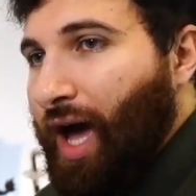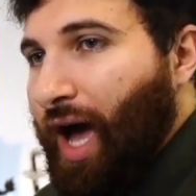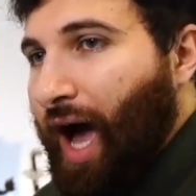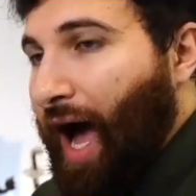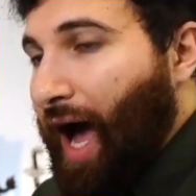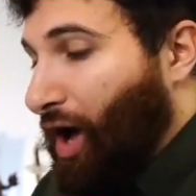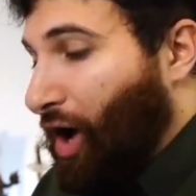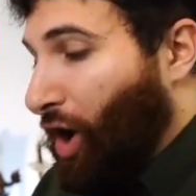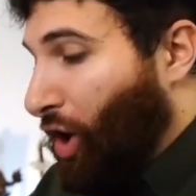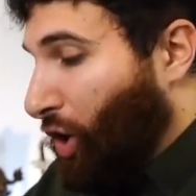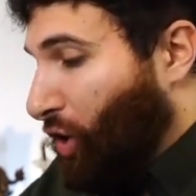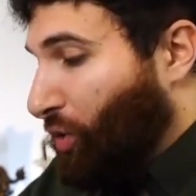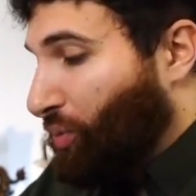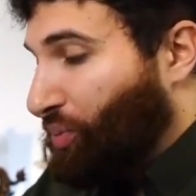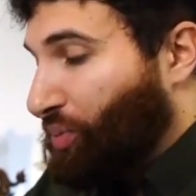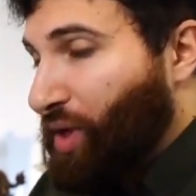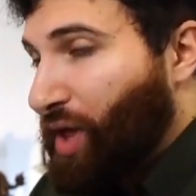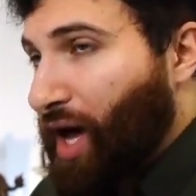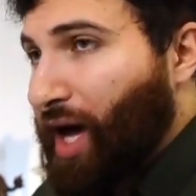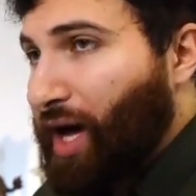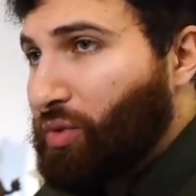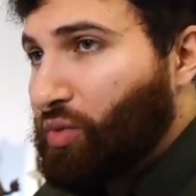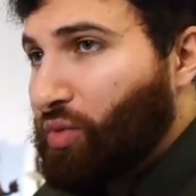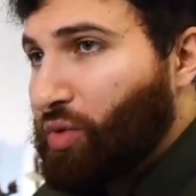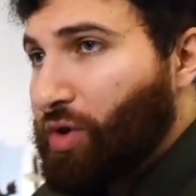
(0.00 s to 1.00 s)
I hope
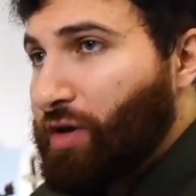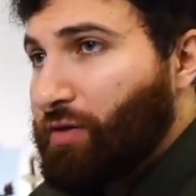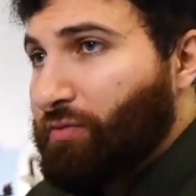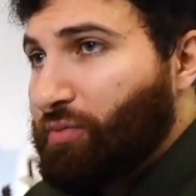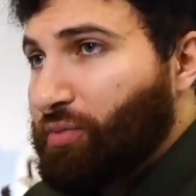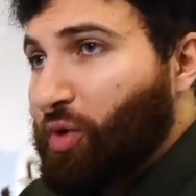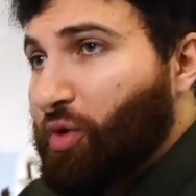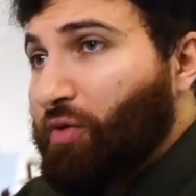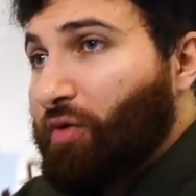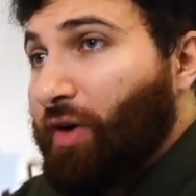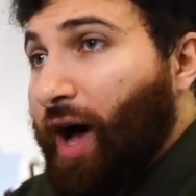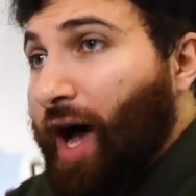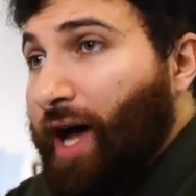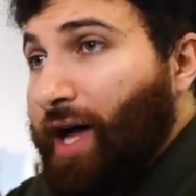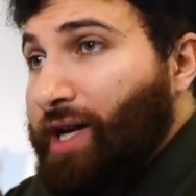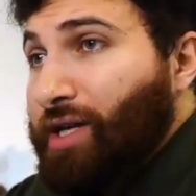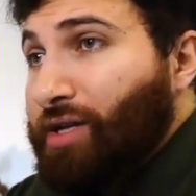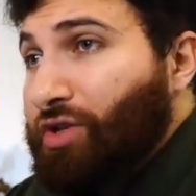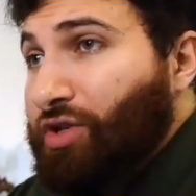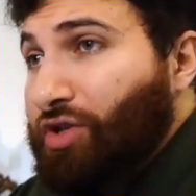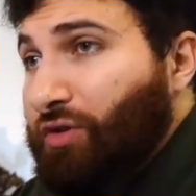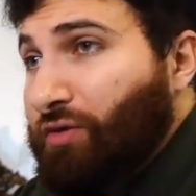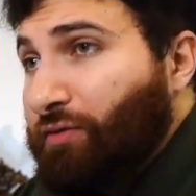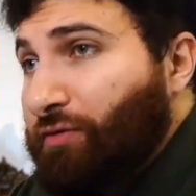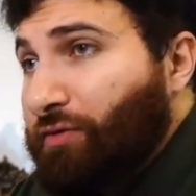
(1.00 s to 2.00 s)
that we've provided
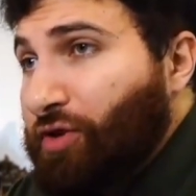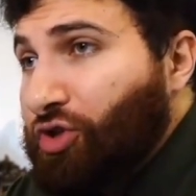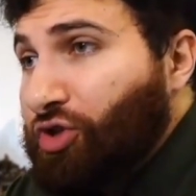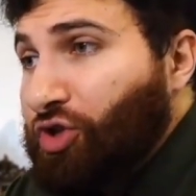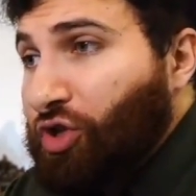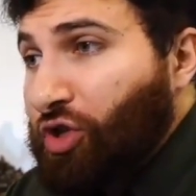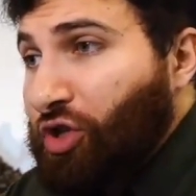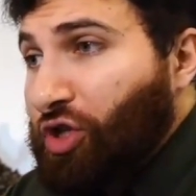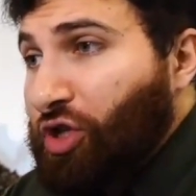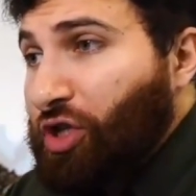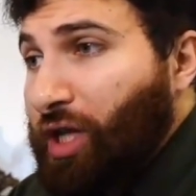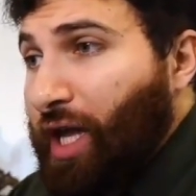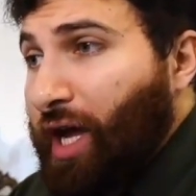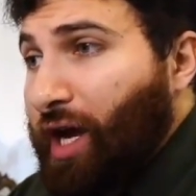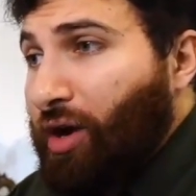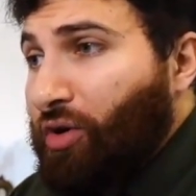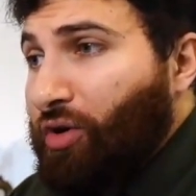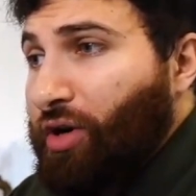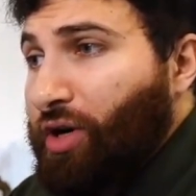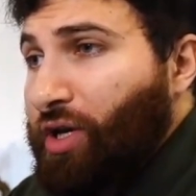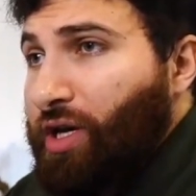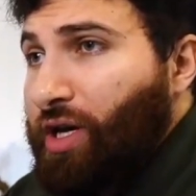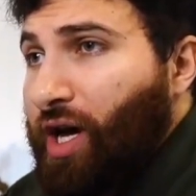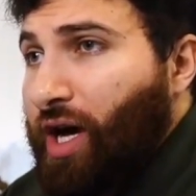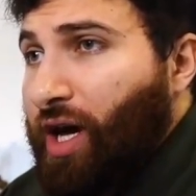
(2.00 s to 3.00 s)
sufficient
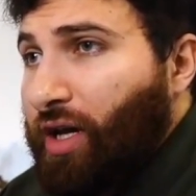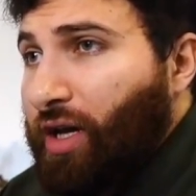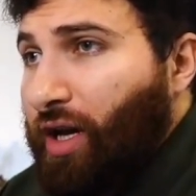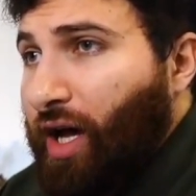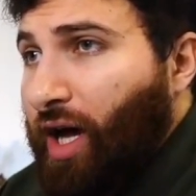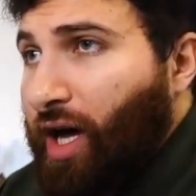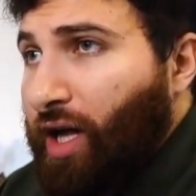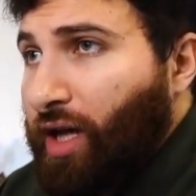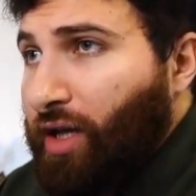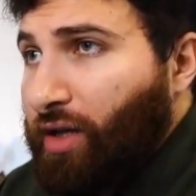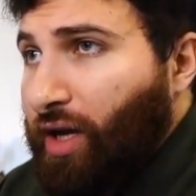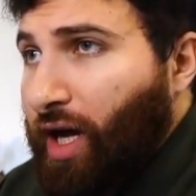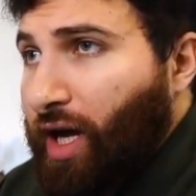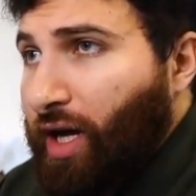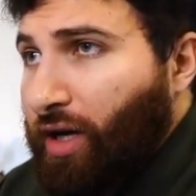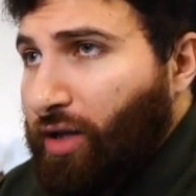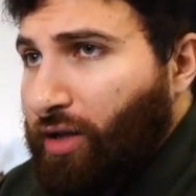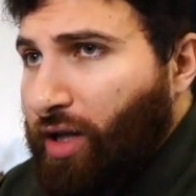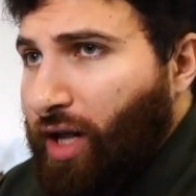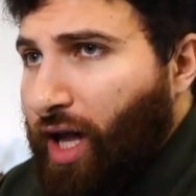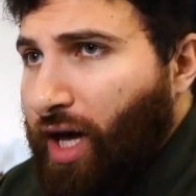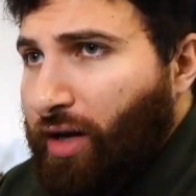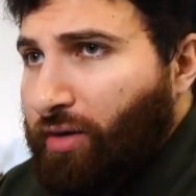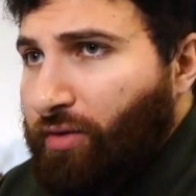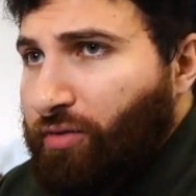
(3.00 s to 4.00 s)
clarity on a
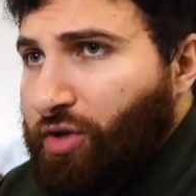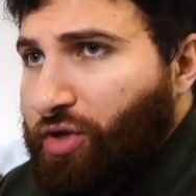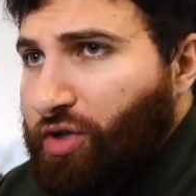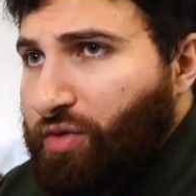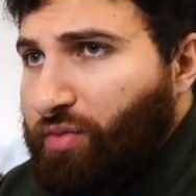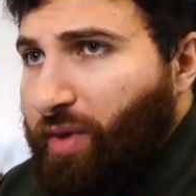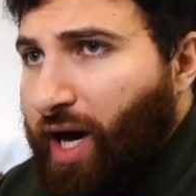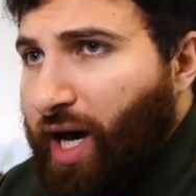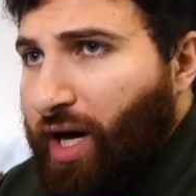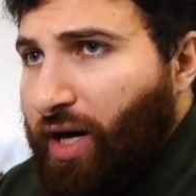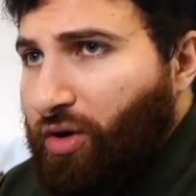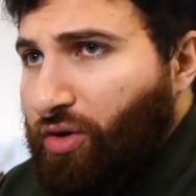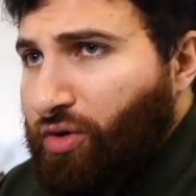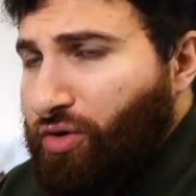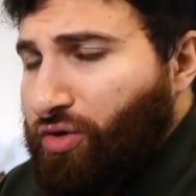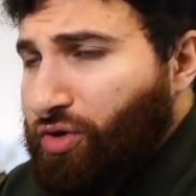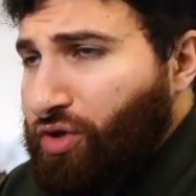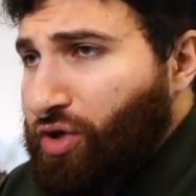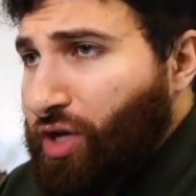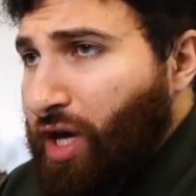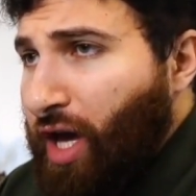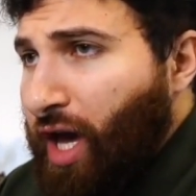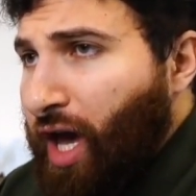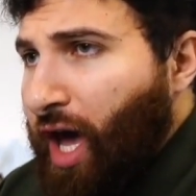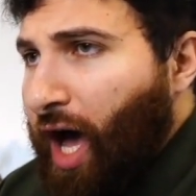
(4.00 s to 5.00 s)
lot of these
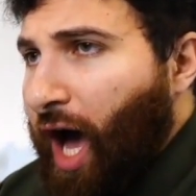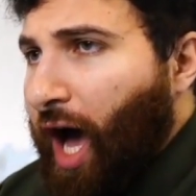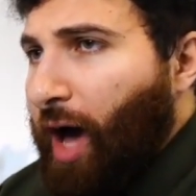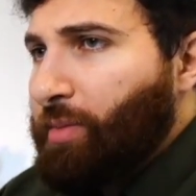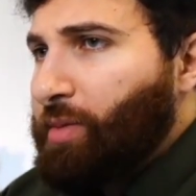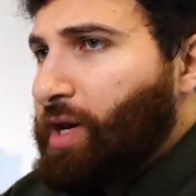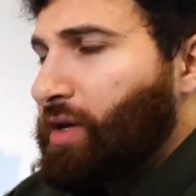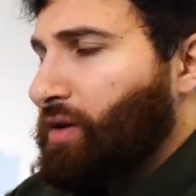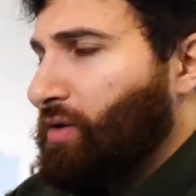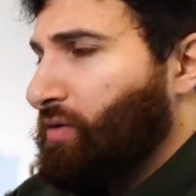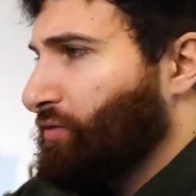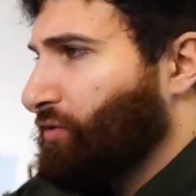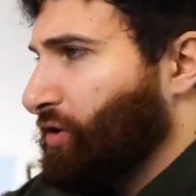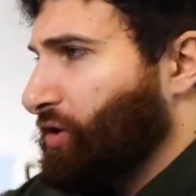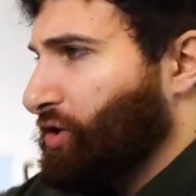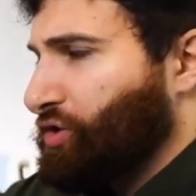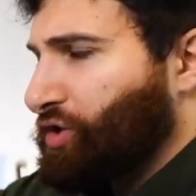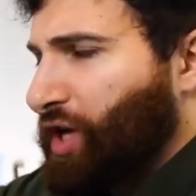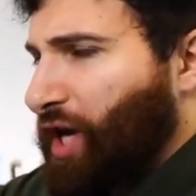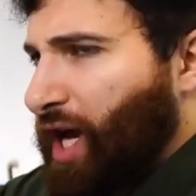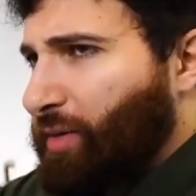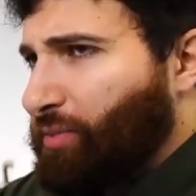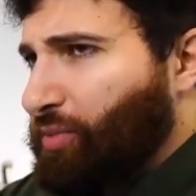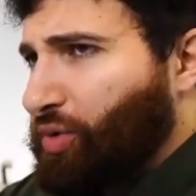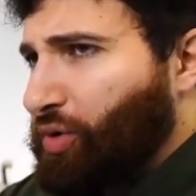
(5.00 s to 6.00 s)
matters. I mean, for
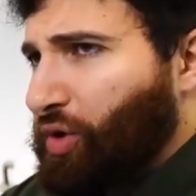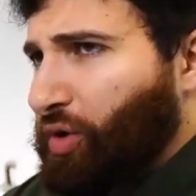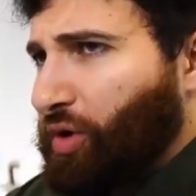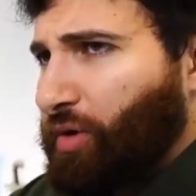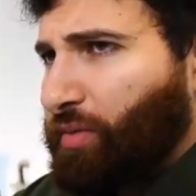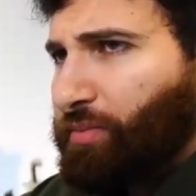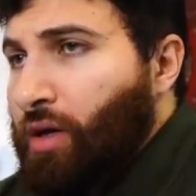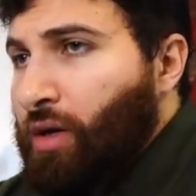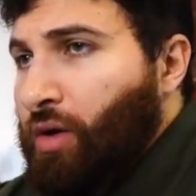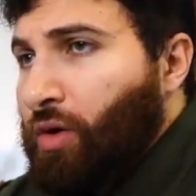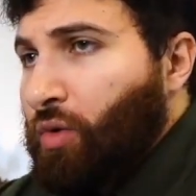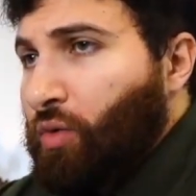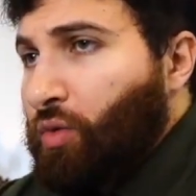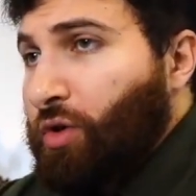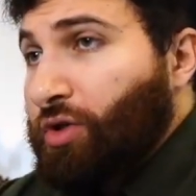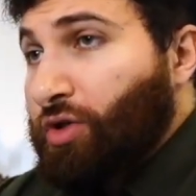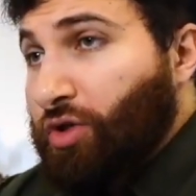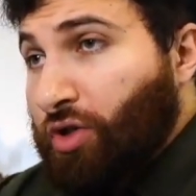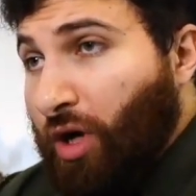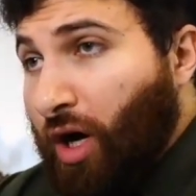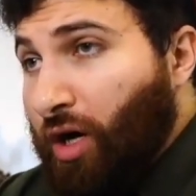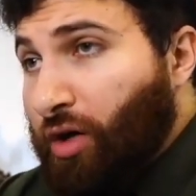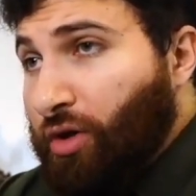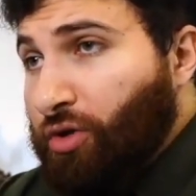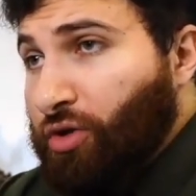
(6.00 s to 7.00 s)
example, we
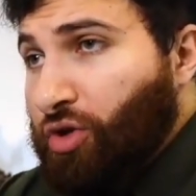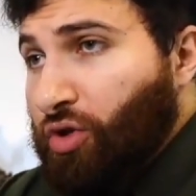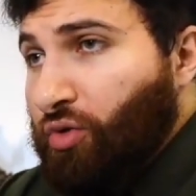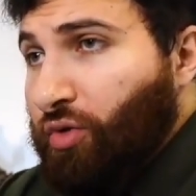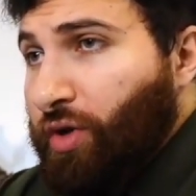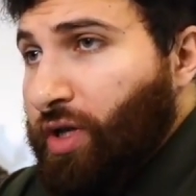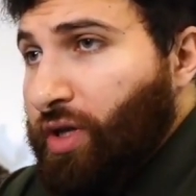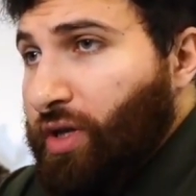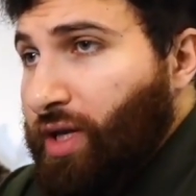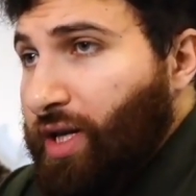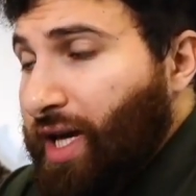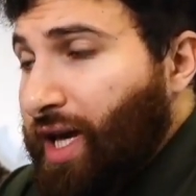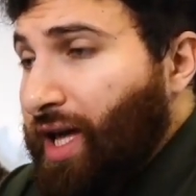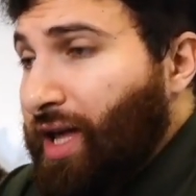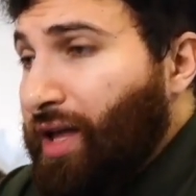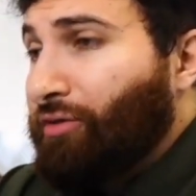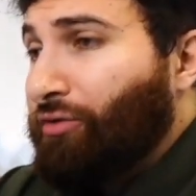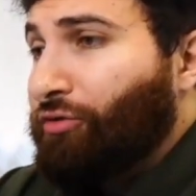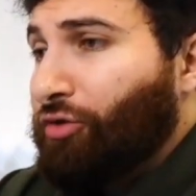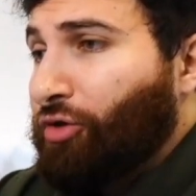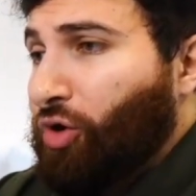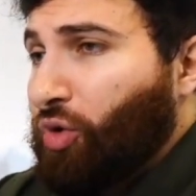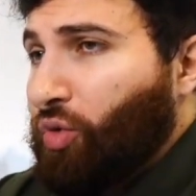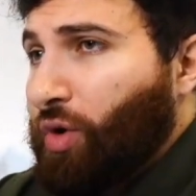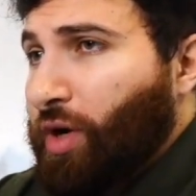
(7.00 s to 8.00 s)
started doing the
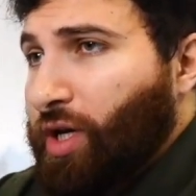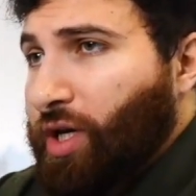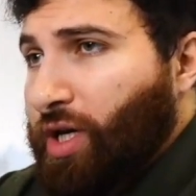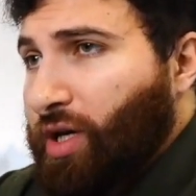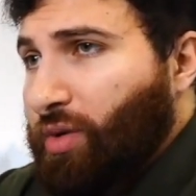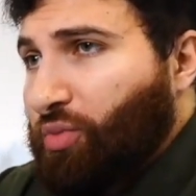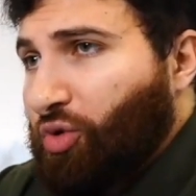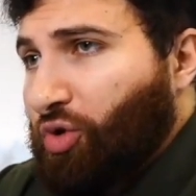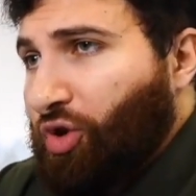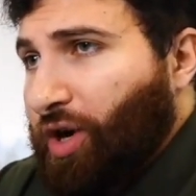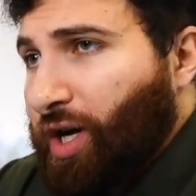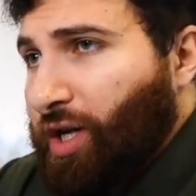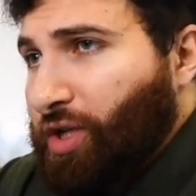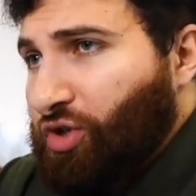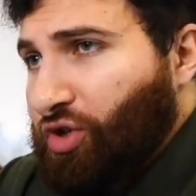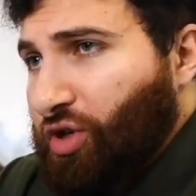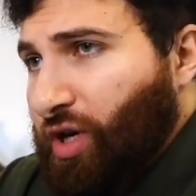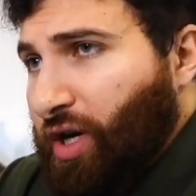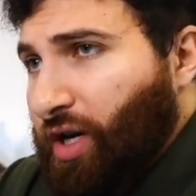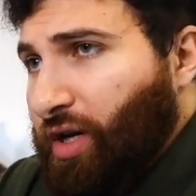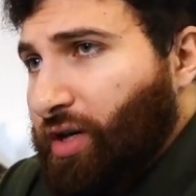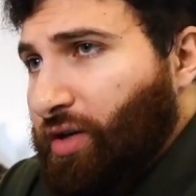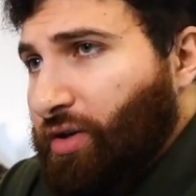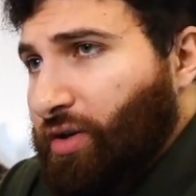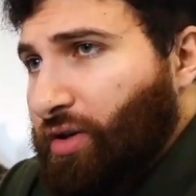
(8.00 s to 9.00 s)
InfraWiki
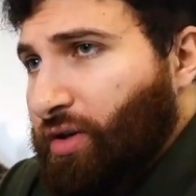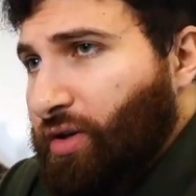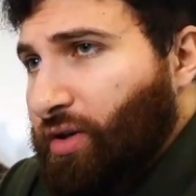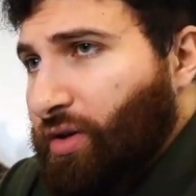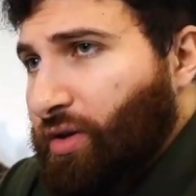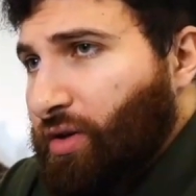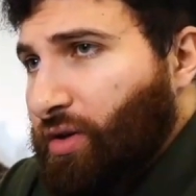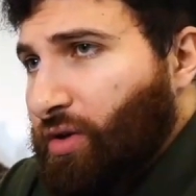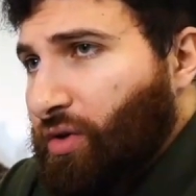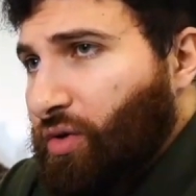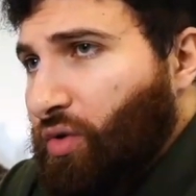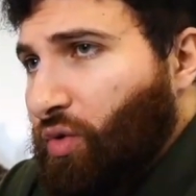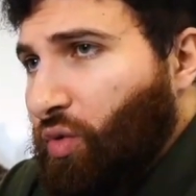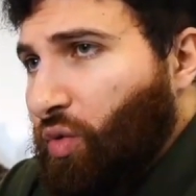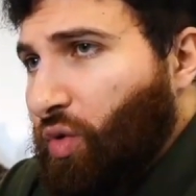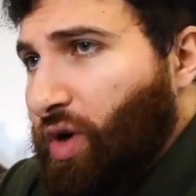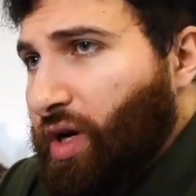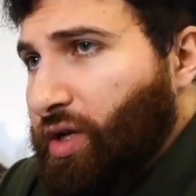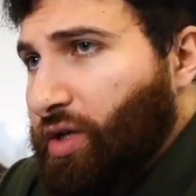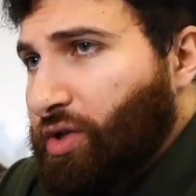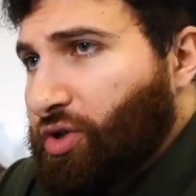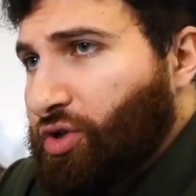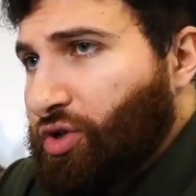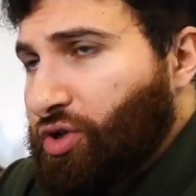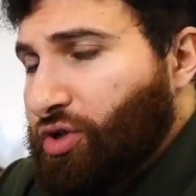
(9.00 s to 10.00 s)
project,
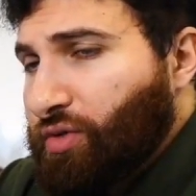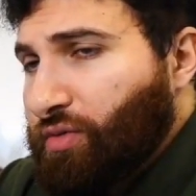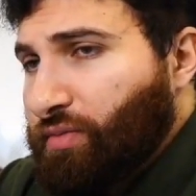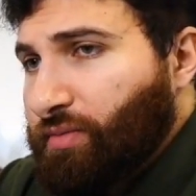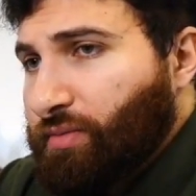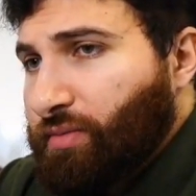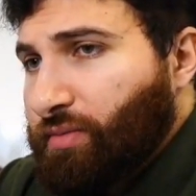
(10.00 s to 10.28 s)
which